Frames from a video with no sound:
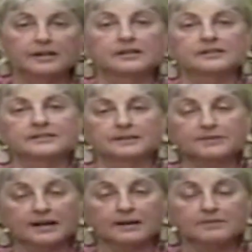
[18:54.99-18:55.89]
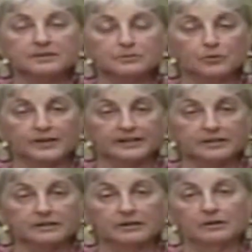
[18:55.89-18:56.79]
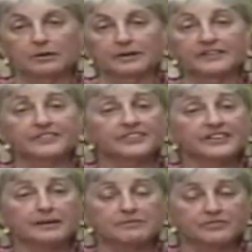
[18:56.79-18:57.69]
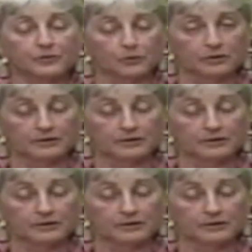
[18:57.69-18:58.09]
sometime in the morning or even the day before.